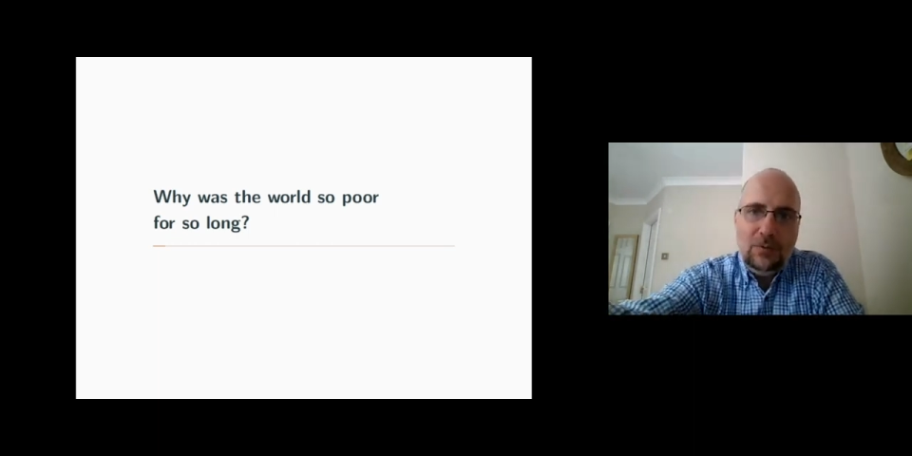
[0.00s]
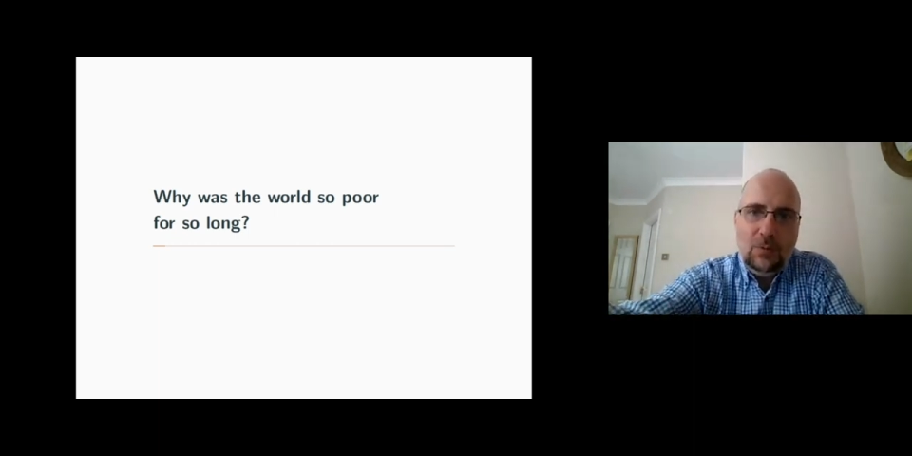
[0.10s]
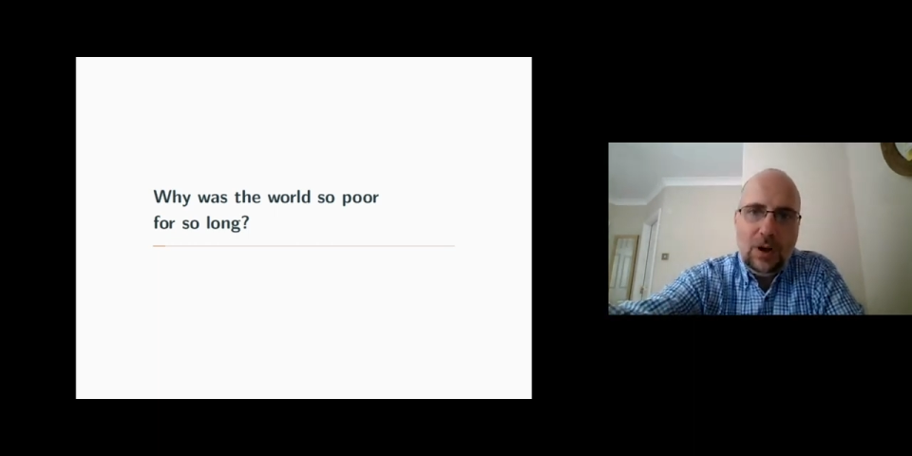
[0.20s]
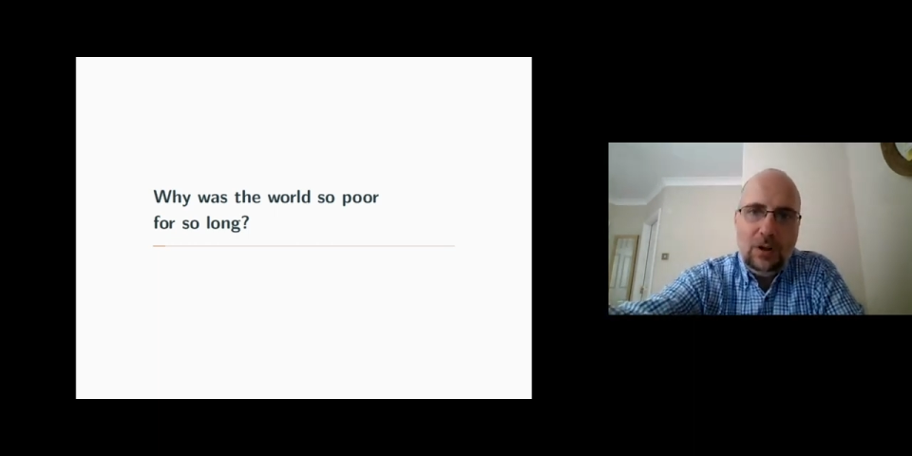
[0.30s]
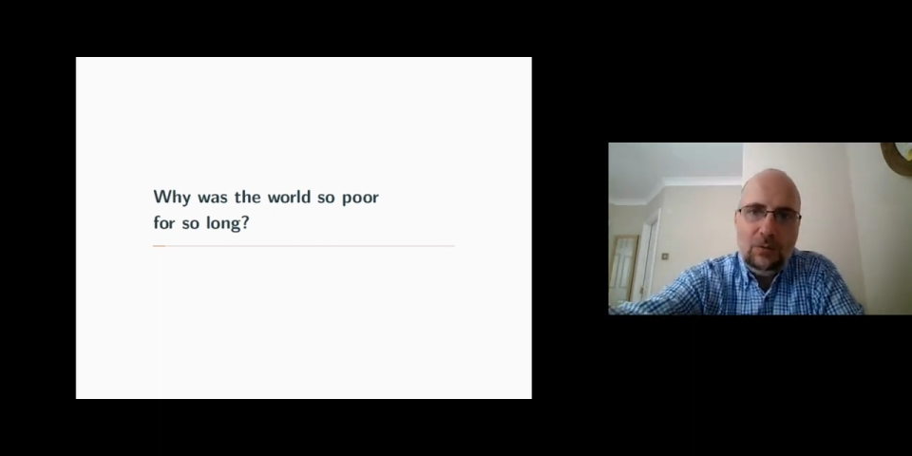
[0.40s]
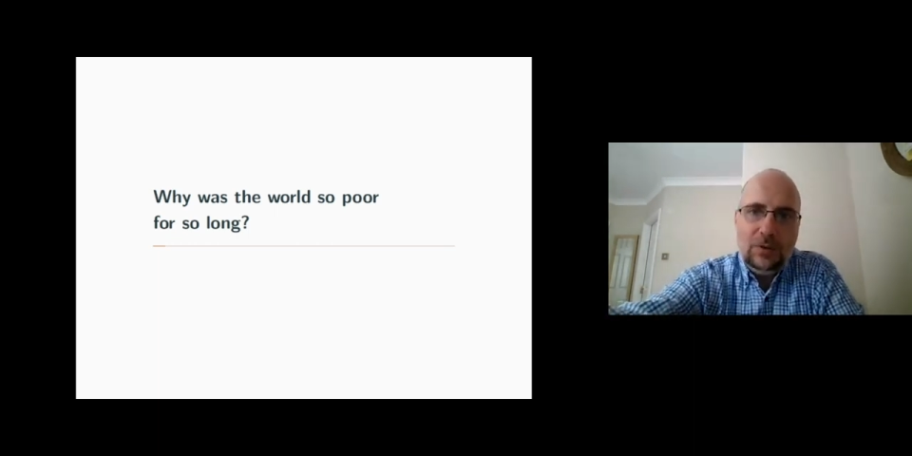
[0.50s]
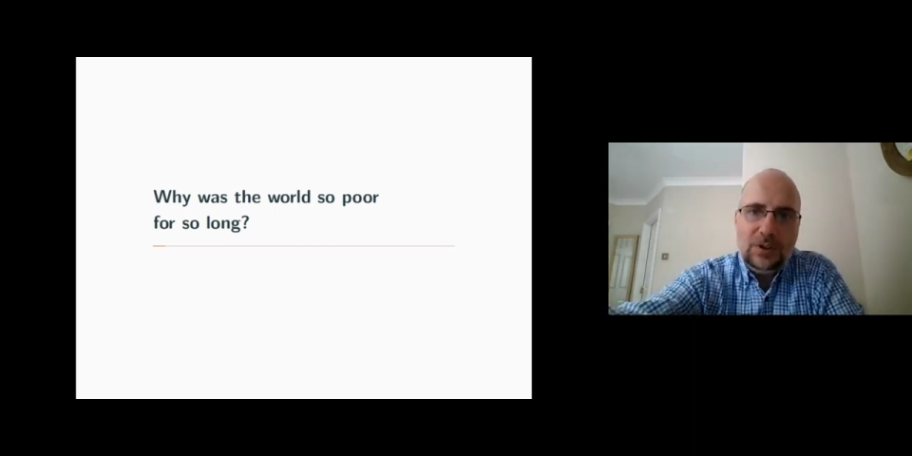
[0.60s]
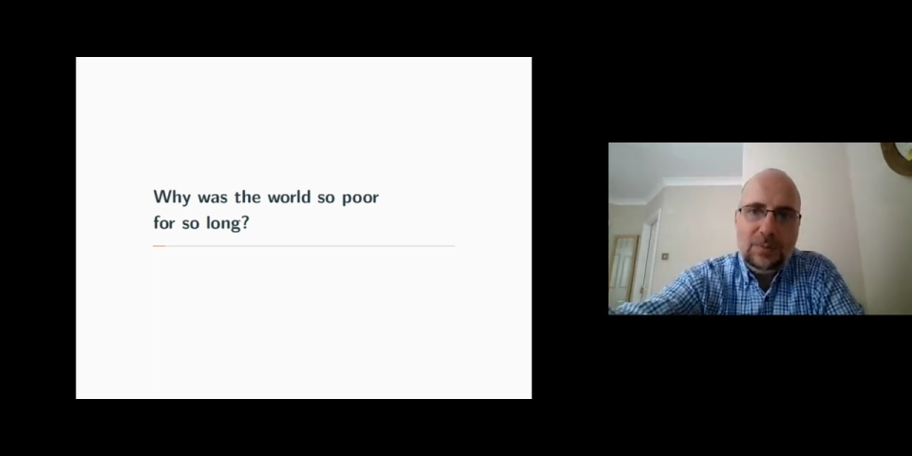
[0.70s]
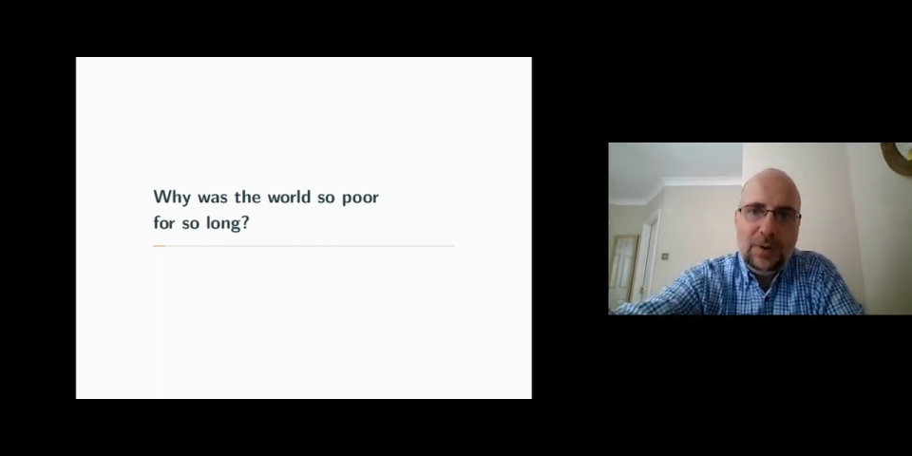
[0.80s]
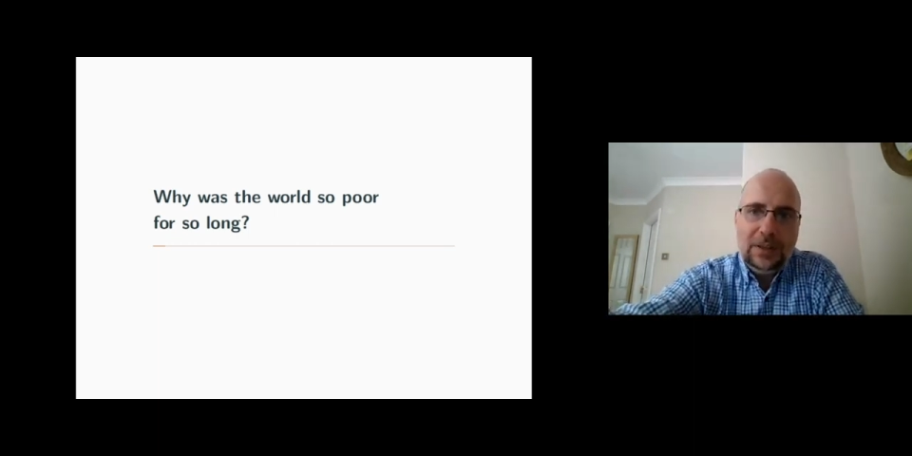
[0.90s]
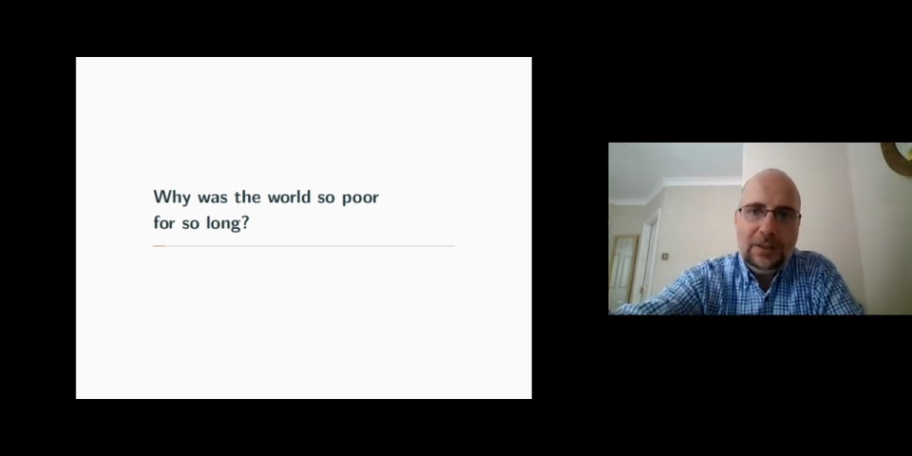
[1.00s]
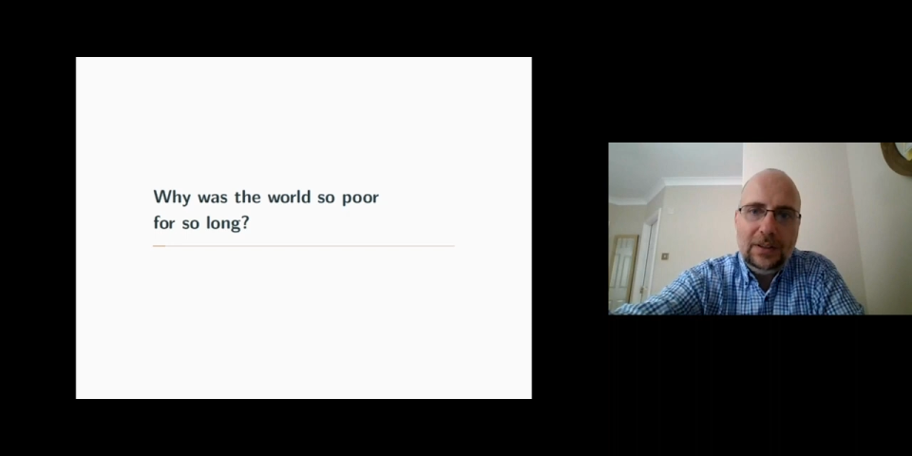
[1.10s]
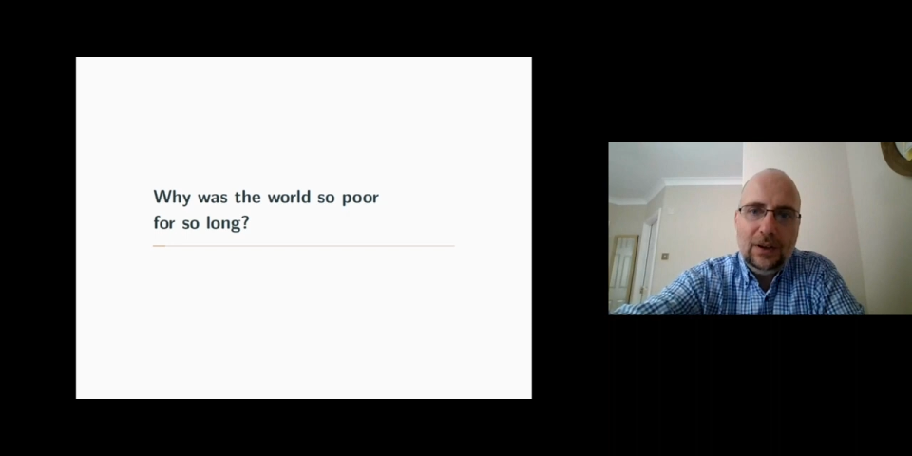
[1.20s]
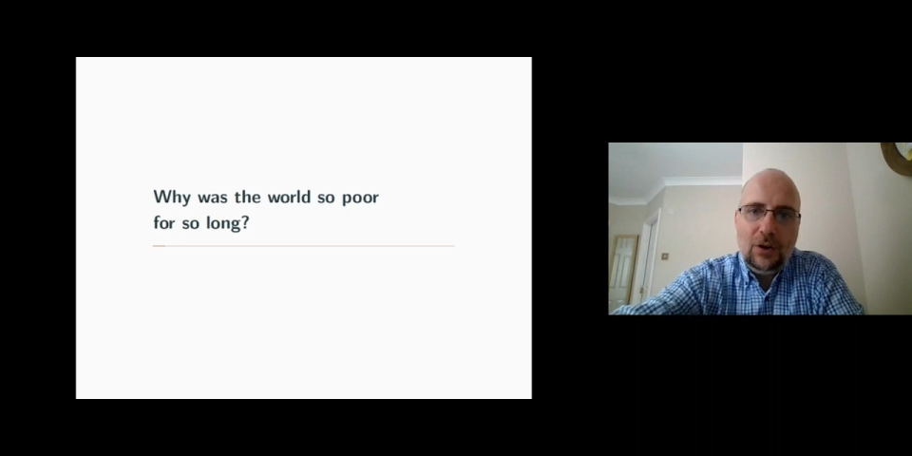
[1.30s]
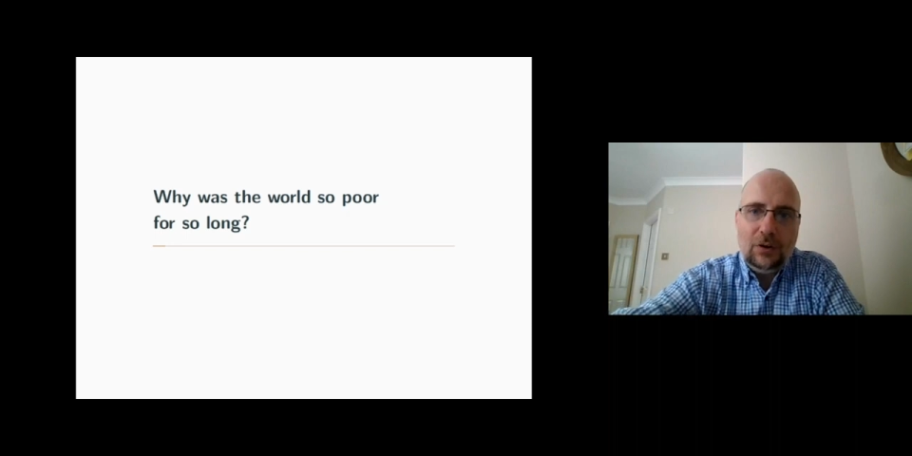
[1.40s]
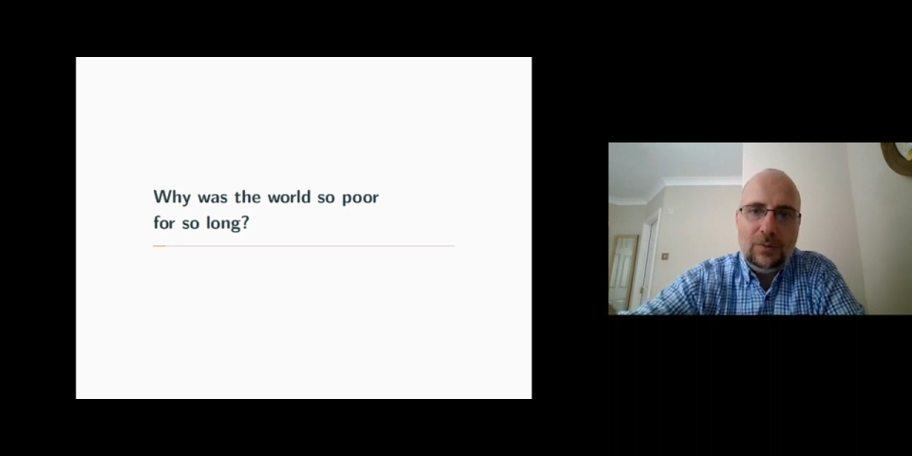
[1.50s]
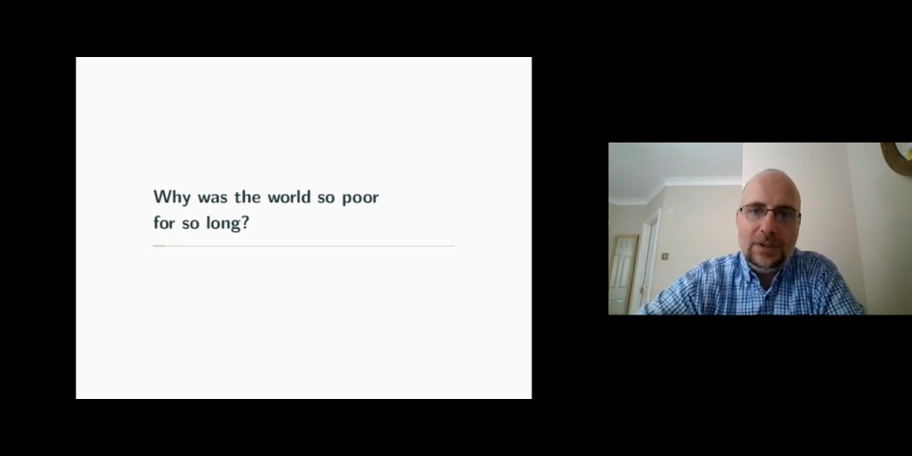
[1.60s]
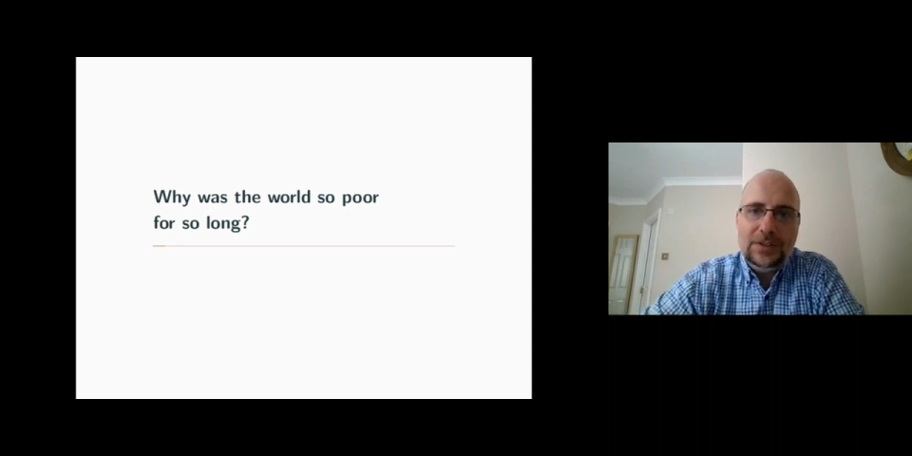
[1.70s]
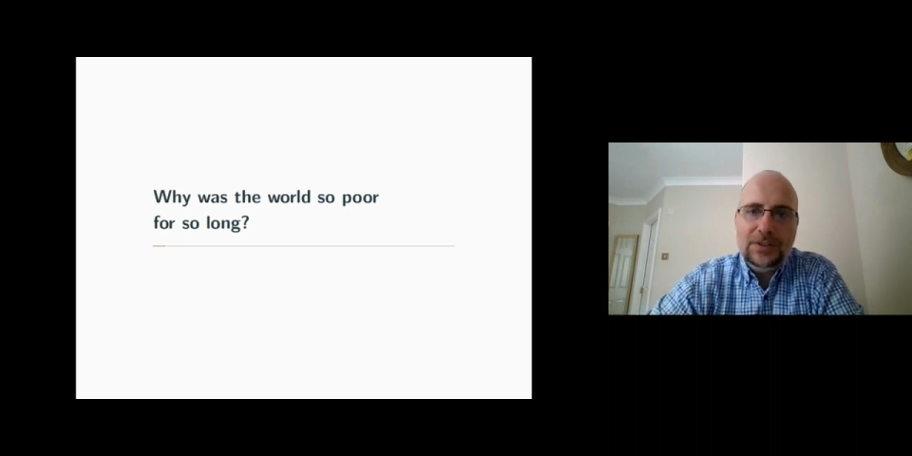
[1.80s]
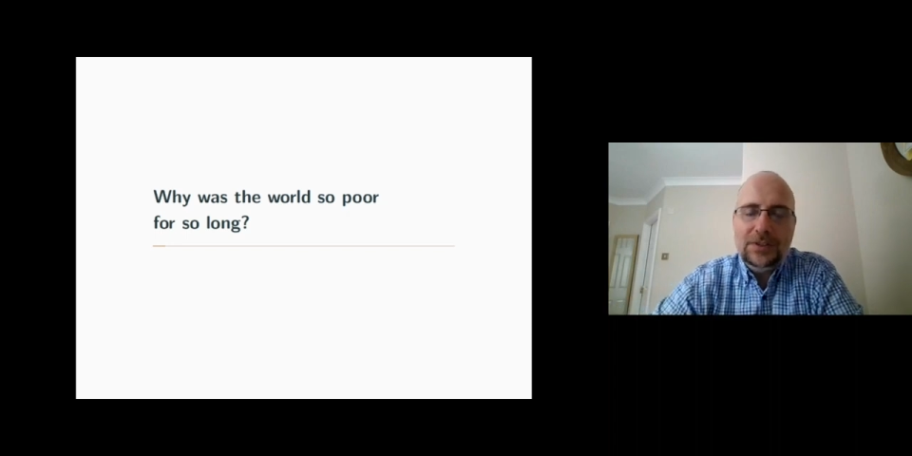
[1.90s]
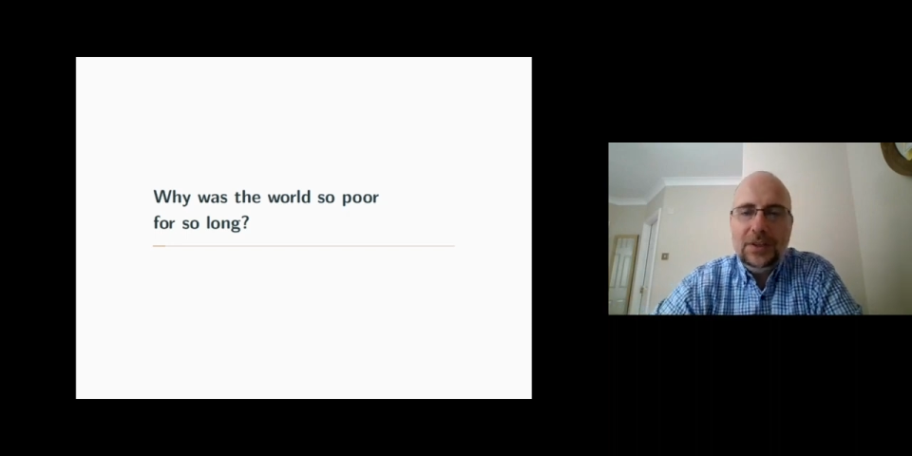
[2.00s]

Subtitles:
well-respected economists